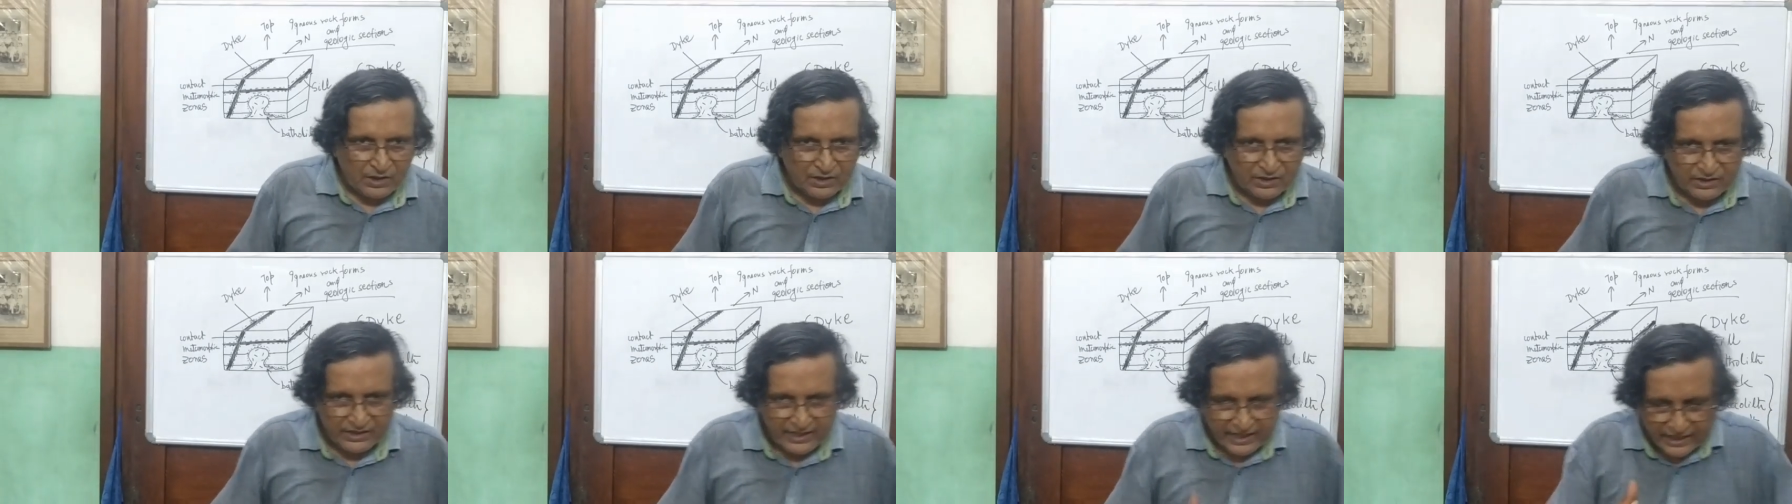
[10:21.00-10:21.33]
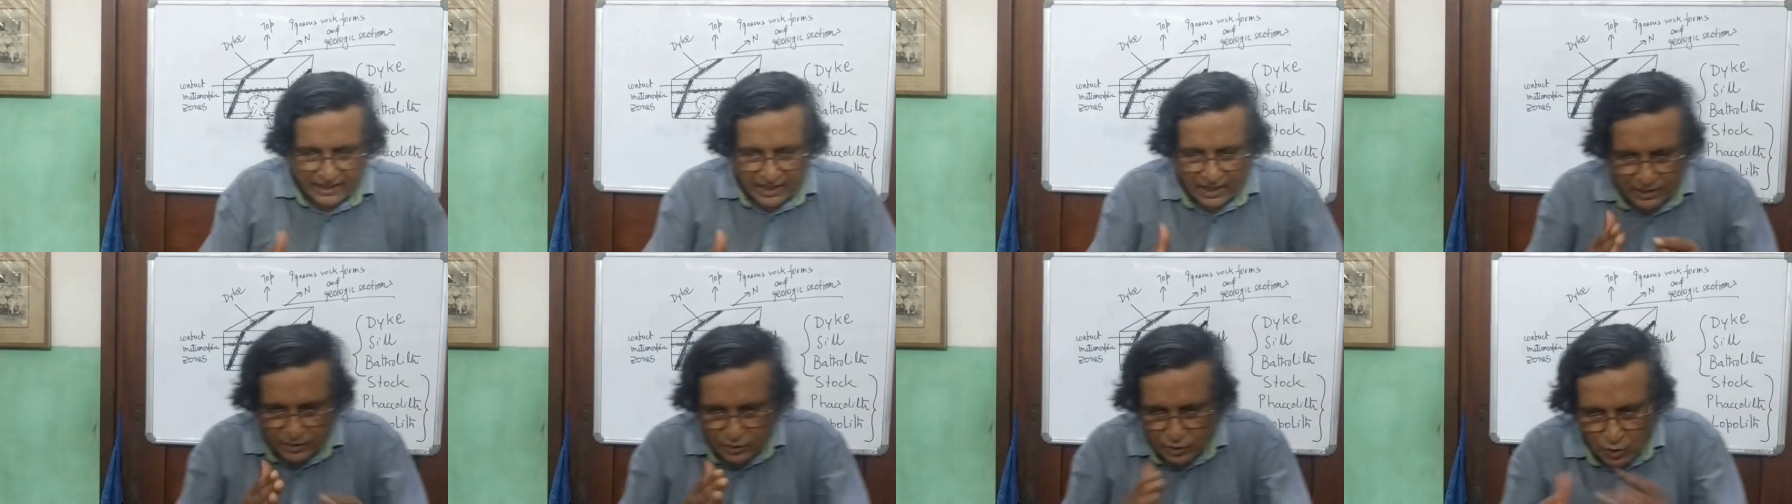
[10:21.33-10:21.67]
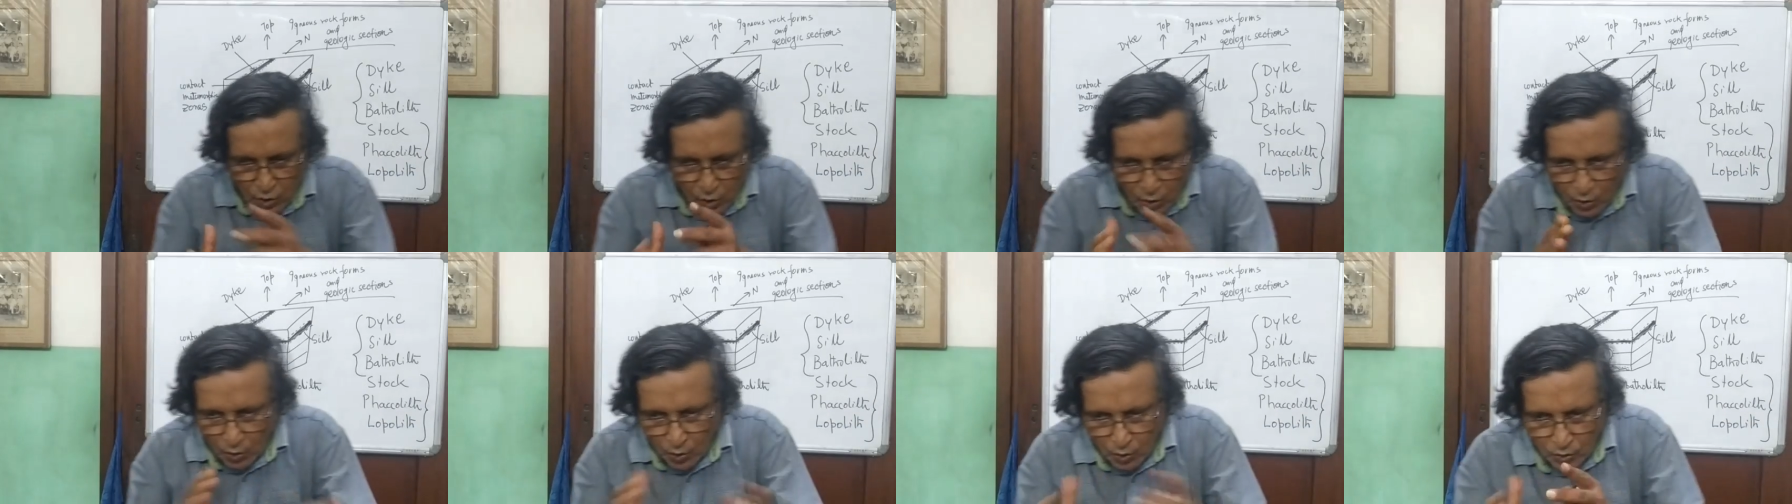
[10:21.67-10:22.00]
There are
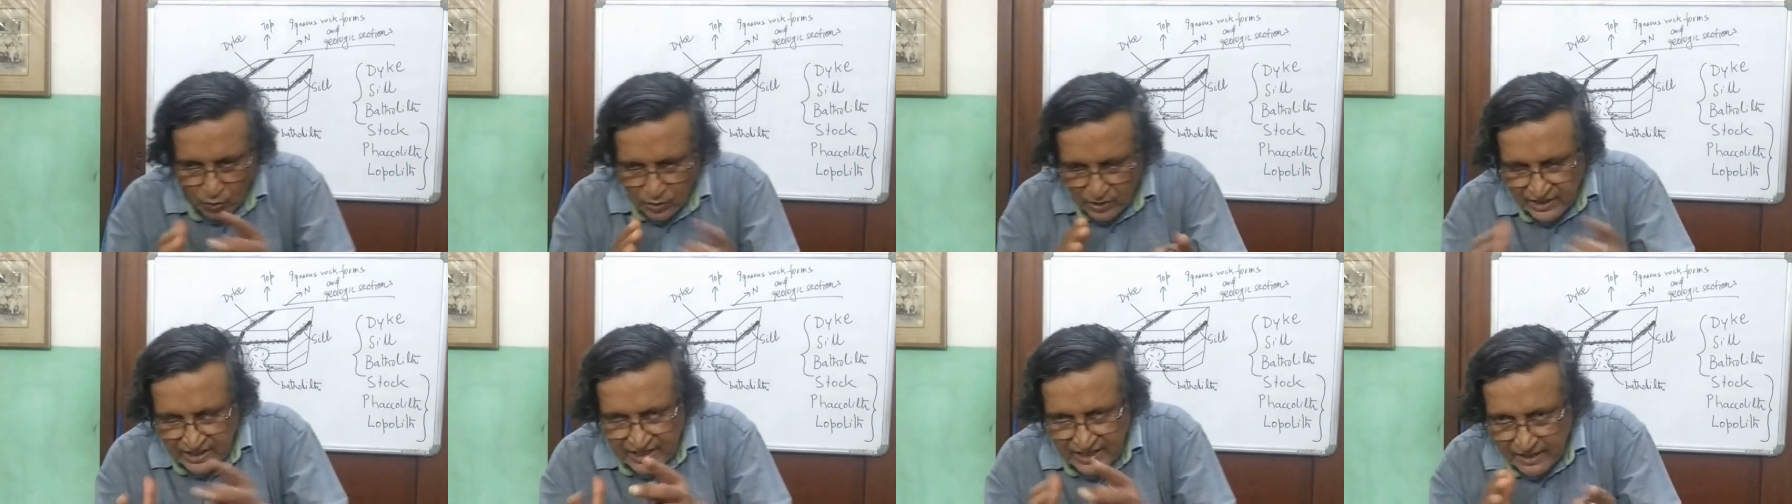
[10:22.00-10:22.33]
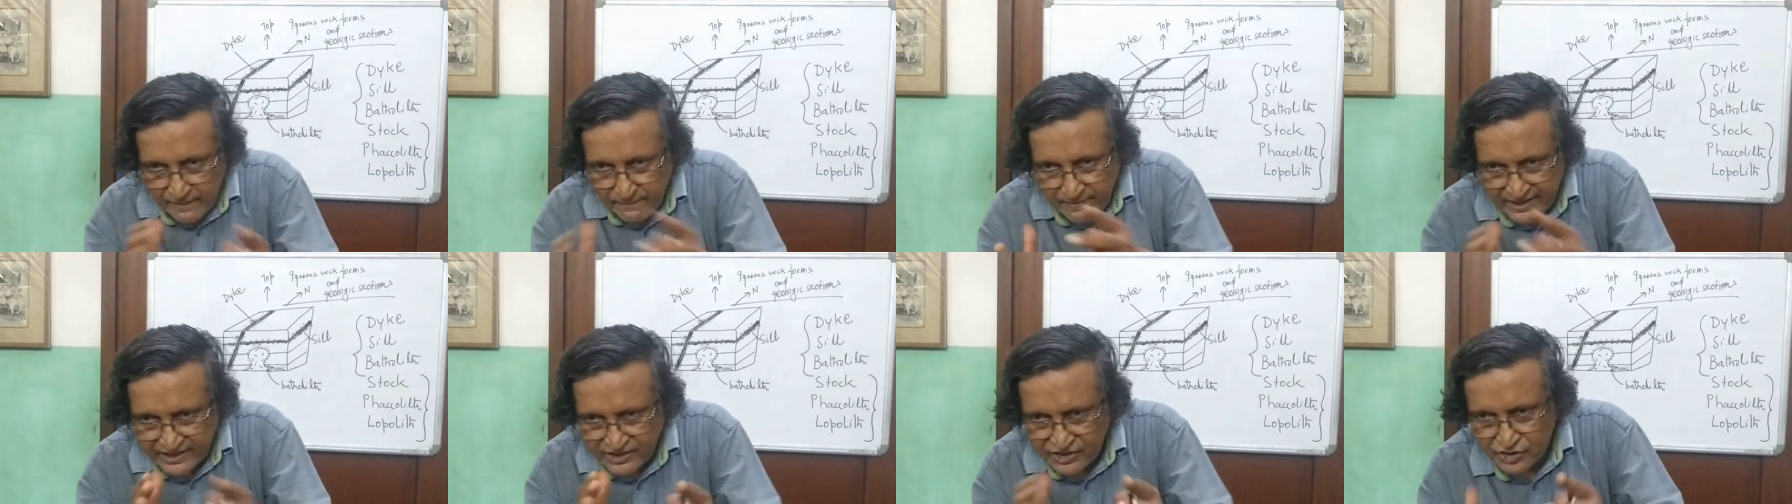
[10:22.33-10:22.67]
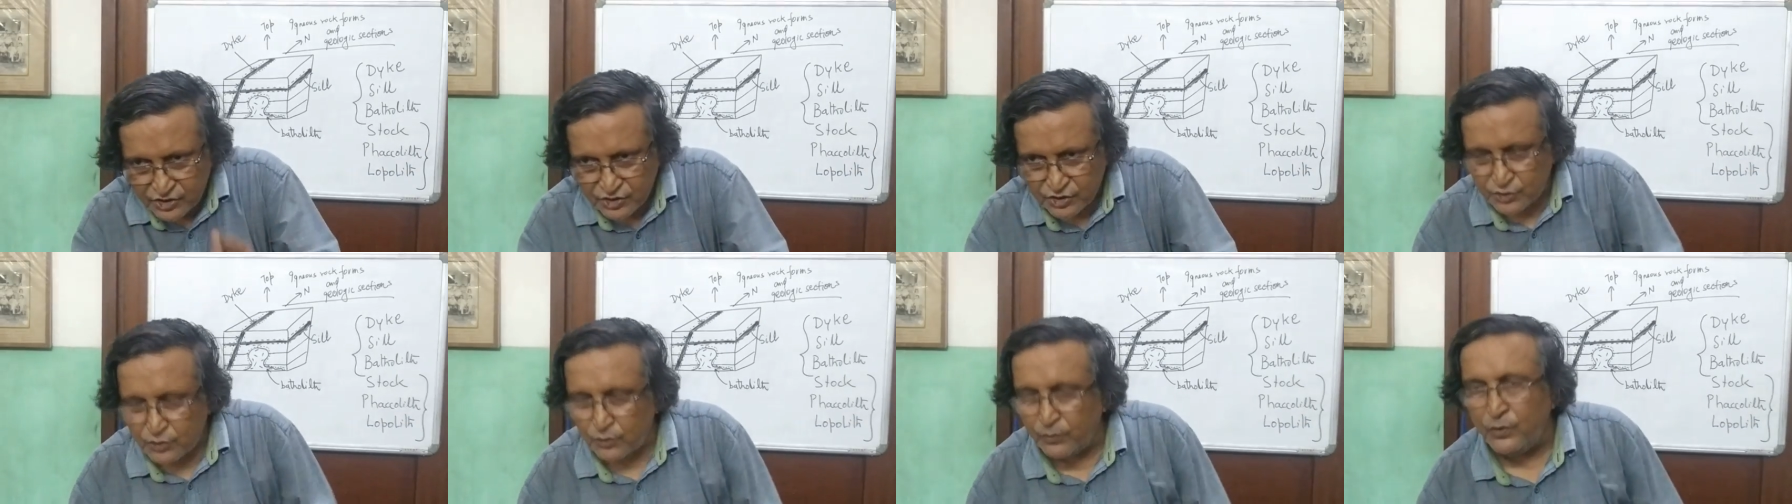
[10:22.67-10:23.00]
no
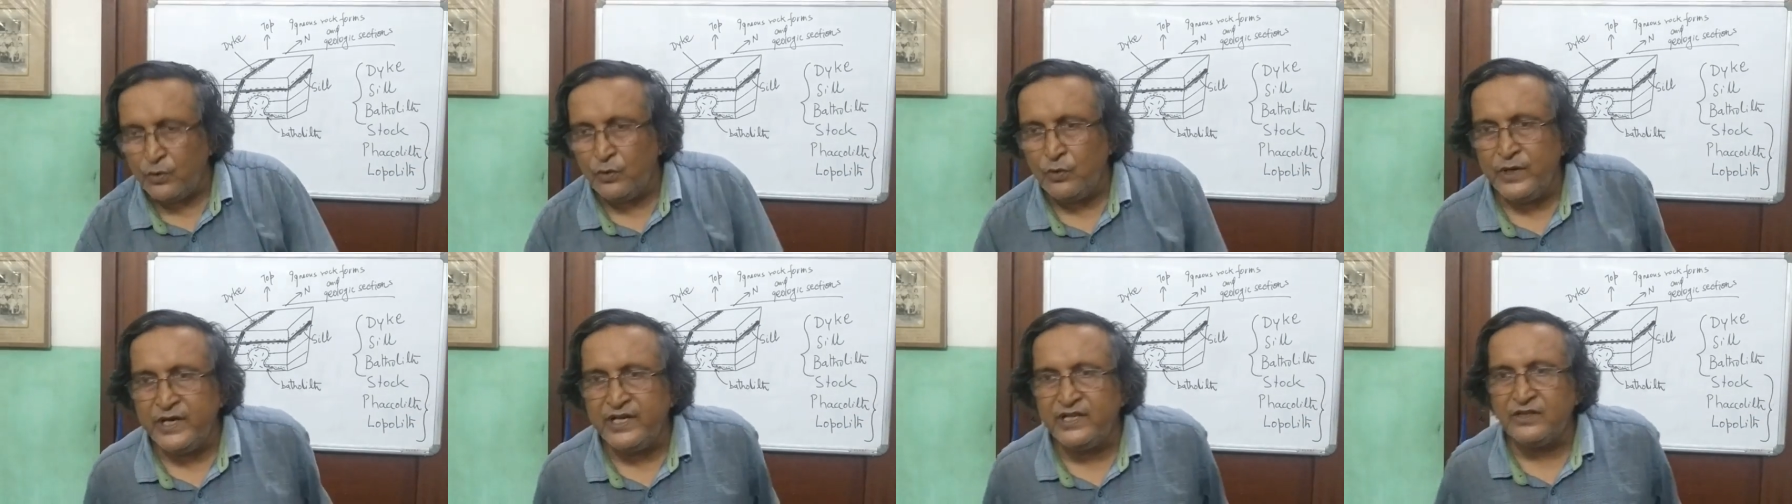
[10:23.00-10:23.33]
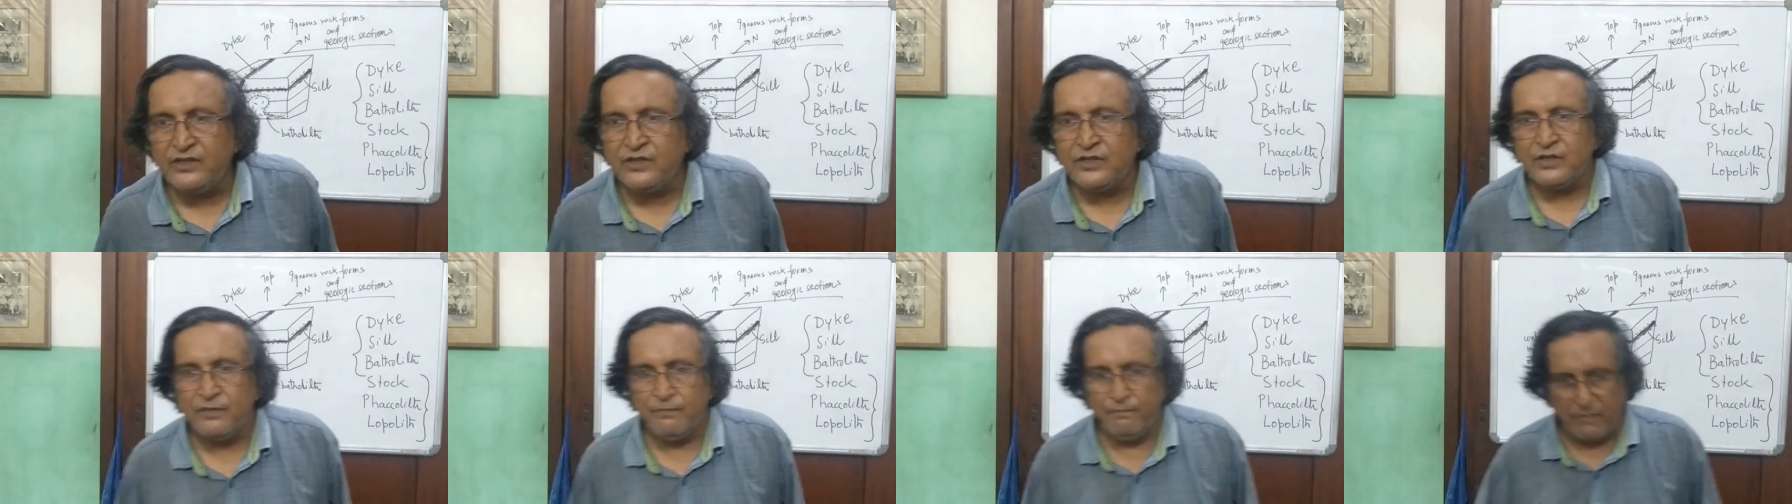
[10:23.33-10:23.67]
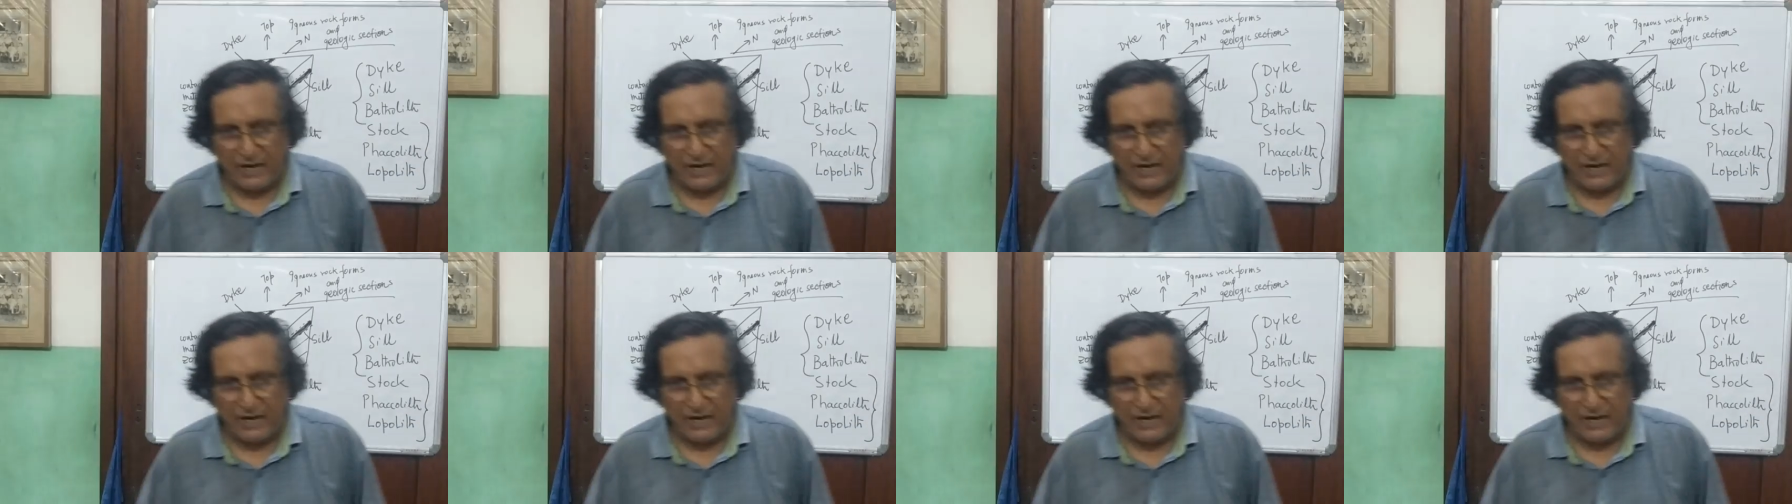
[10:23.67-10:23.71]
limits to it,